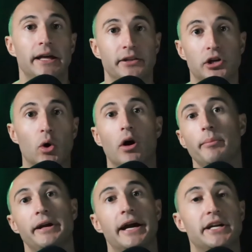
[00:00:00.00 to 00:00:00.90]
And the Go
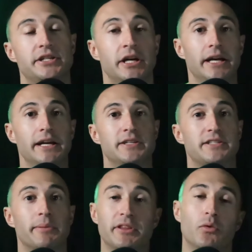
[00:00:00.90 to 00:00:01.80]
Army Edge is
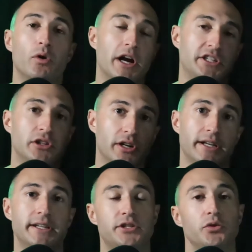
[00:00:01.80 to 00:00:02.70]
something that we're actually
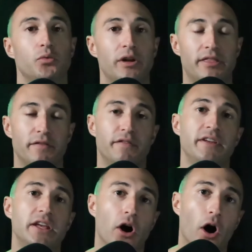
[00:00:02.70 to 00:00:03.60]
looking into with the
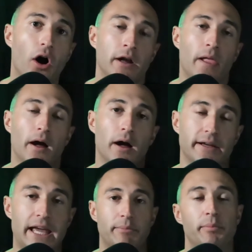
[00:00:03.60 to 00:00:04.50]
VR
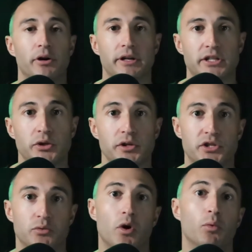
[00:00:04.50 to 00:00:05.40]
capability to it.
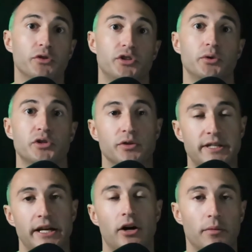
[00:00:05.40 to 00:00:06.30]
So what we'll do is we'll
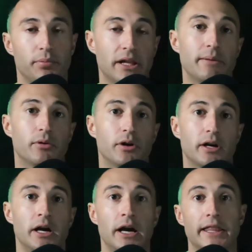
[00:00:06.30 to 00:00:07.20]
take our playbook
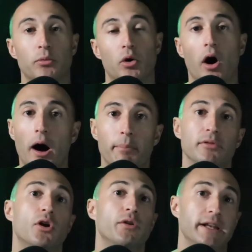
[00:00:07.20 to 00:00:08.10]
and then we'll
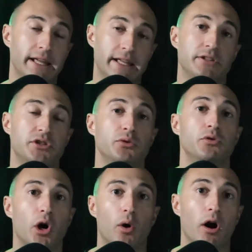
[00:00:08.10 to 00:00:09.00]
upload it into
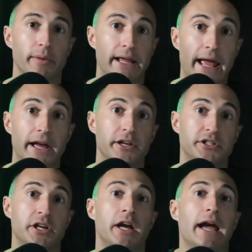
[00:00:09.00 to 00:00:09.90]
Go Army
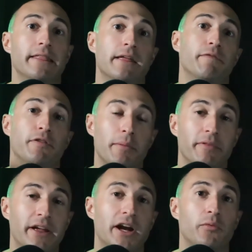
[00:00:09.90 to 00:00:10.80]
Edge. And then
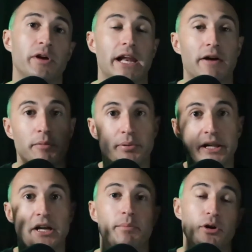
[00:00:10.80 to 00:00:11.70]
from there, we can have a
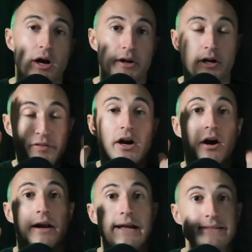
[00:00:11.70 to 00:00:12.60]
player put on a
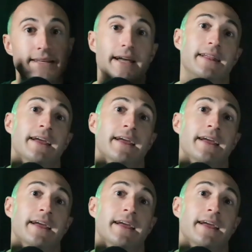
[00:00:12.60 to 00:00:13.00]
VR headset